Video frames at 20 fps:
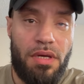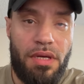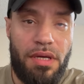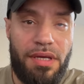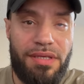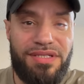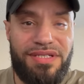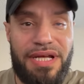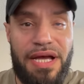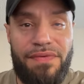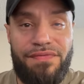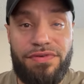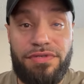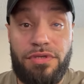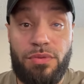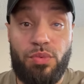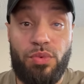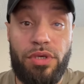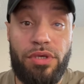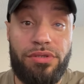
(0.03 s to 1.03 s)
It's time for
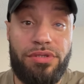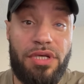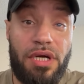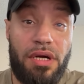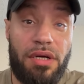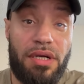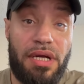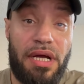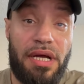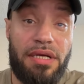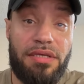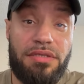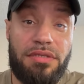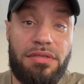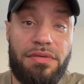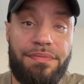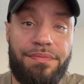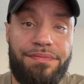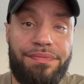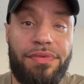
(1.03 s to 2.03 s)
some real talk, guys.
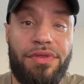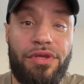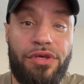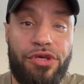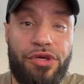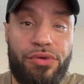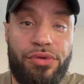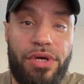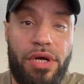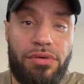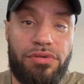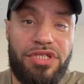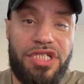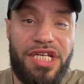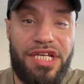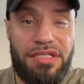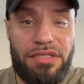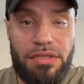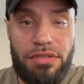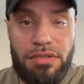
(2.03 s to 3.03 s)
You know
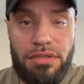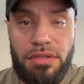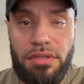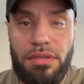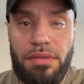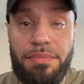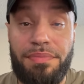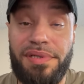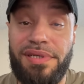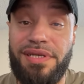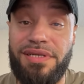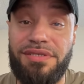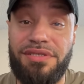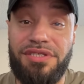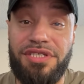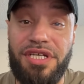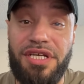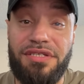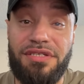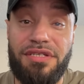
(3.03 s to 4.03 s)
Jesus, but does
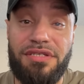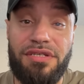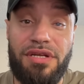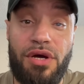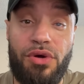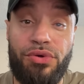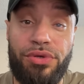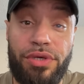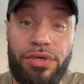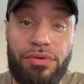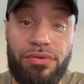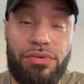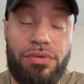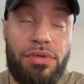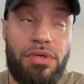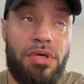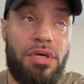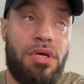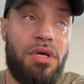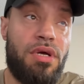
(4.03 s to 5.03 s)
Jesus know you?
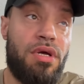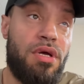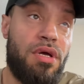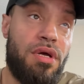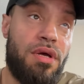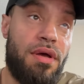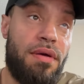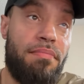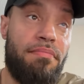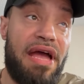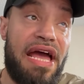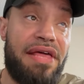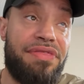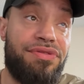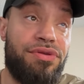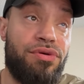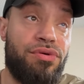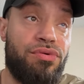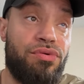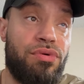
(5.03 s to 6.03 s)

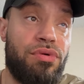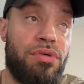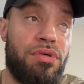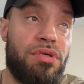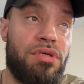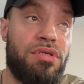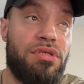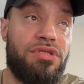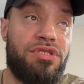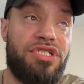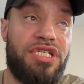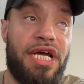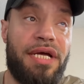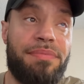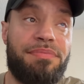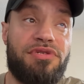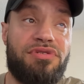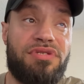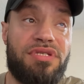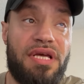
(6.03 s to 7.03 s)
Matthew
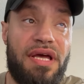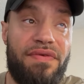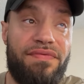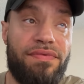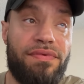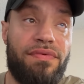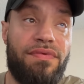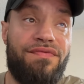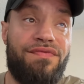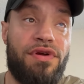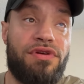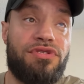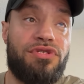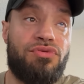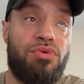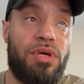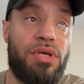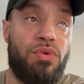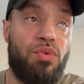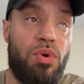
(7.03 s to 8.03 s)
chapter seven, verse
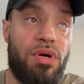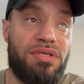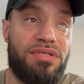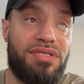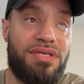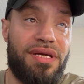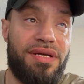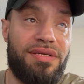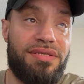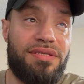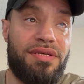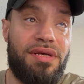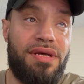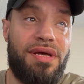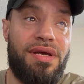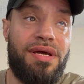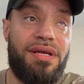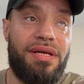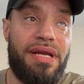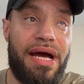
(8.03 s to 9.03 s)
twenty-one says,
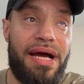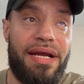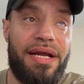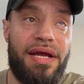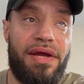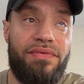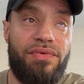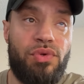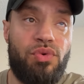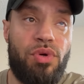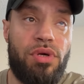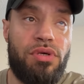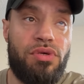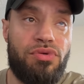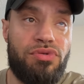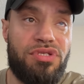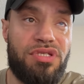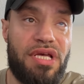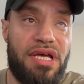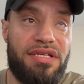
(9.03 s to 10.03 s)
"Not everyone who
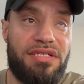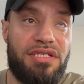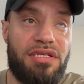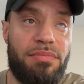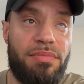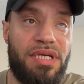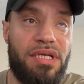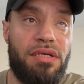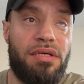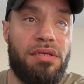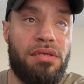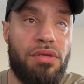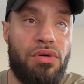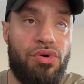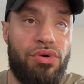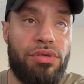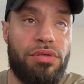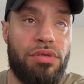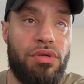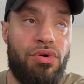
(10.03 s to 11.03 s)
says to me,
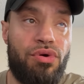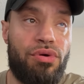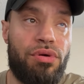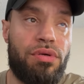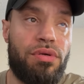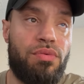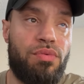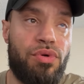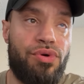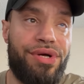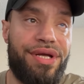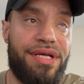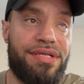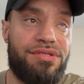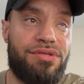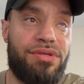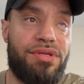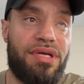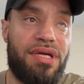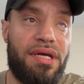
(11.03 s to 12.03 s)
'Lord, Lord,' will
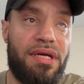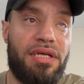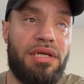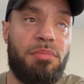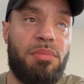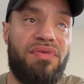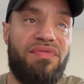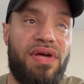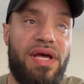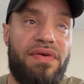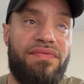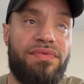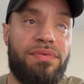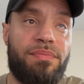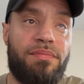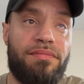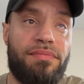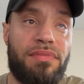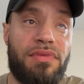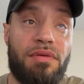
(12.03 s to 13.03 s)
enter the kingdom of heaven,
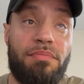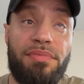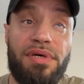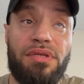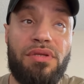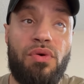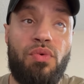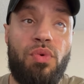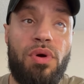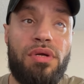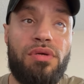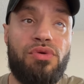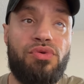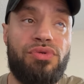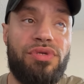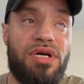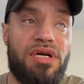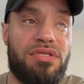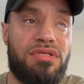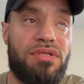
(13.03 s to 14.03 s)
but the one who
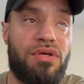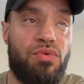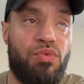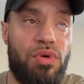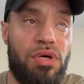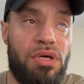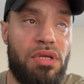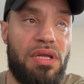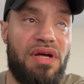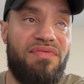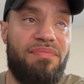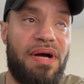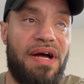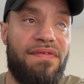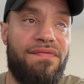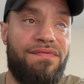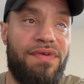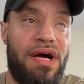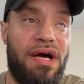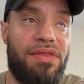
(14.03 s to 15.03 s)
does the will of my
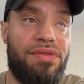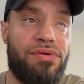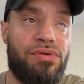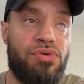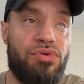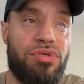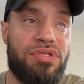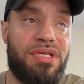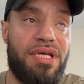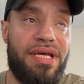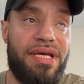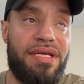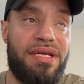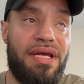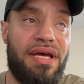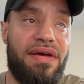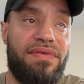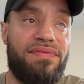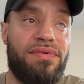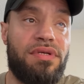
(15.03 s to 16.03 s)
Father who is in
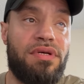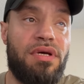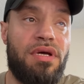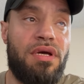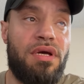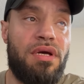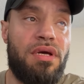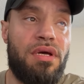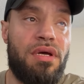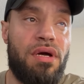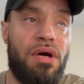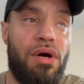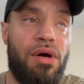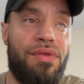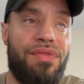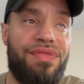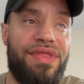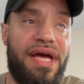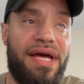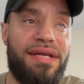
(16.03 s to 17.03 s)
heaven.
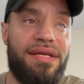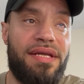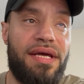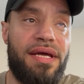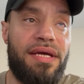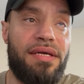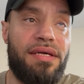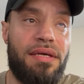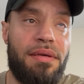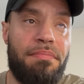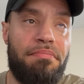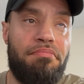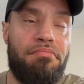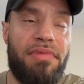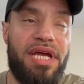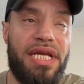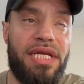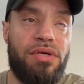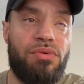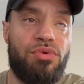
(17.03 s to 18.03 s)
On that day,
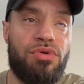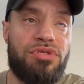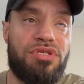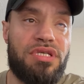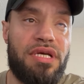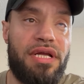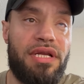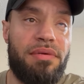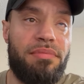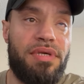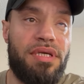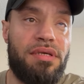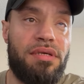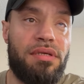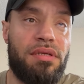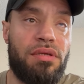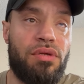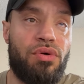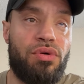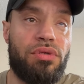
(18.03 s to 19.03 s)
many will say to me,
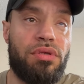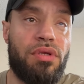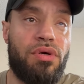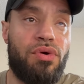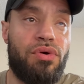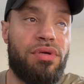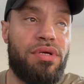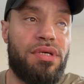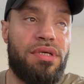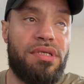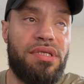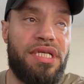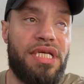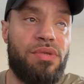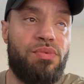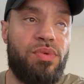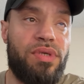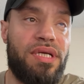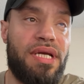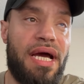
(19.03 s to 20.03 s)
'Lord, Lord, did
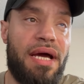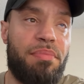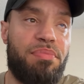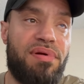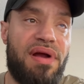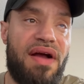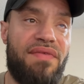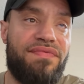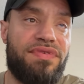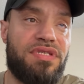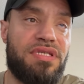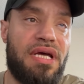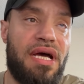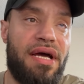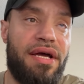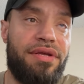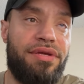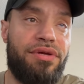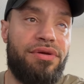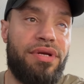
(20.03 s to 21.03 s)
we not
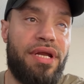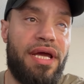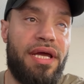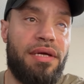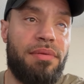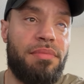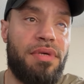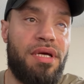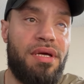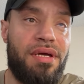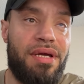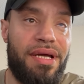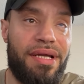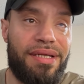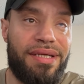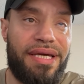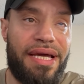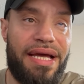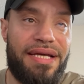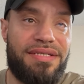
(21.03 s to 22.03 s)
prophesy in your name and
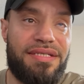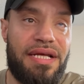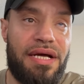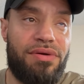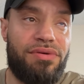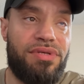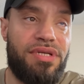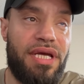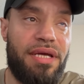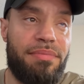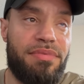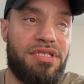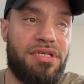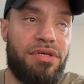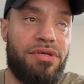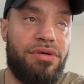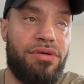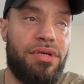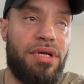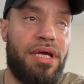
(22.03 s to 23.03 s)
cast out demons
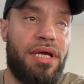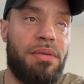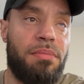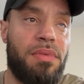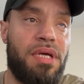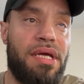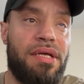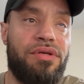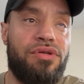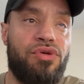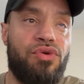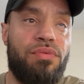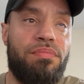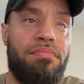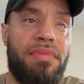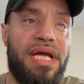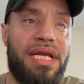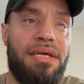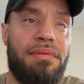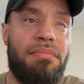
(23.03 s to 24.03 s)
in your name and do
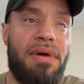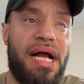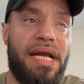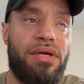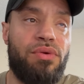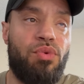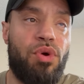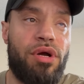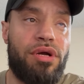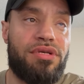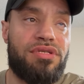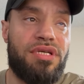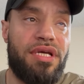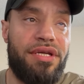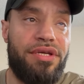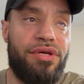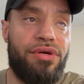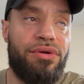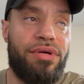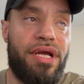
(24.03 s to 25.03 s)
many mighty works in
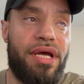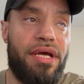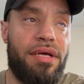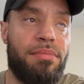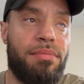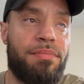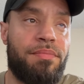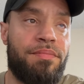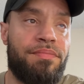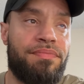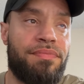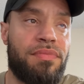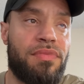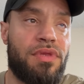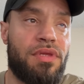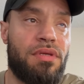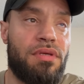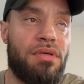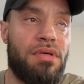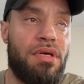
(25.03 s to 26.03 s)
your name?'
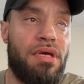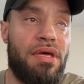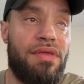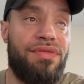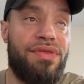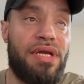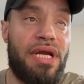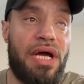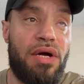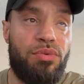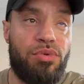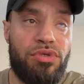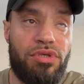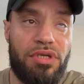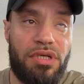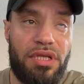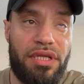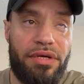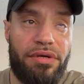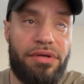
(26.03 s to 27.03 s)
And then I will
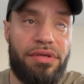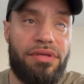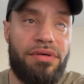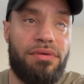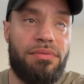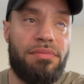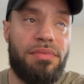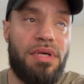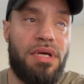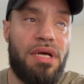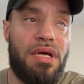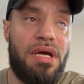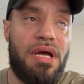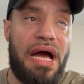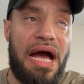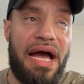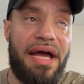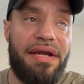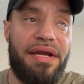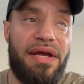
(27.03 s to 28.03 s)
declare to them,
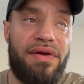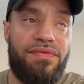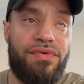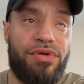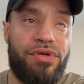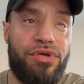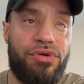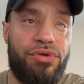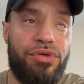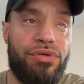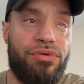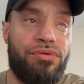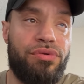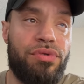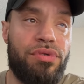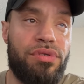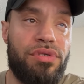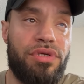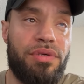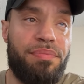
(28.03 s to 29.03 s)
'I never knew you.
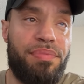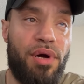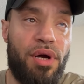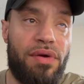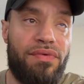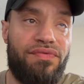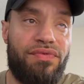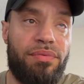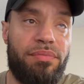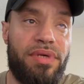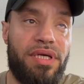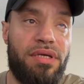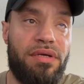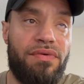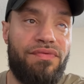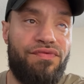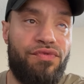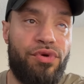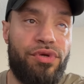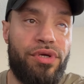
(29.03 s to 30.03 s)
Depart from me,
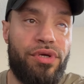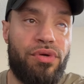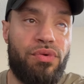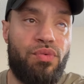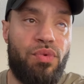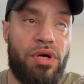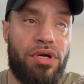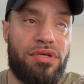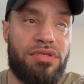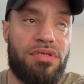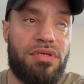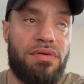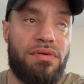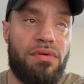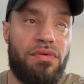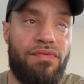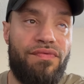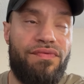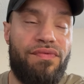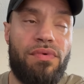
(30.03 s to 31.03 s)
for your works.
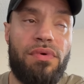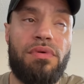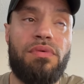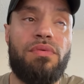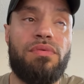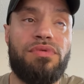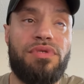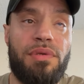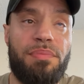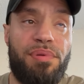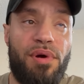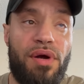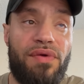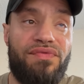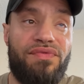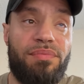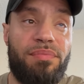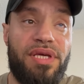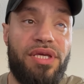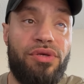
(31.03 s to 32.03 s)
Depart
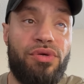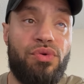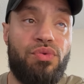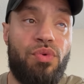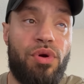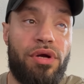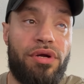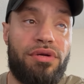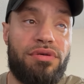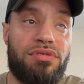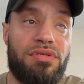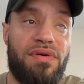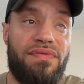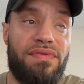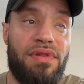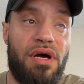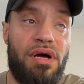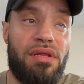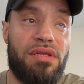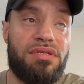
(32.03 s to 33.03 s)
from me, you workers of
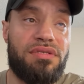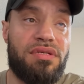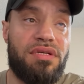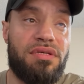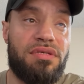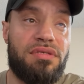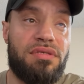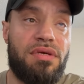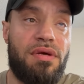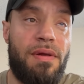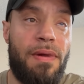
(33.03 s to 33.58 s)
lawlessness.'"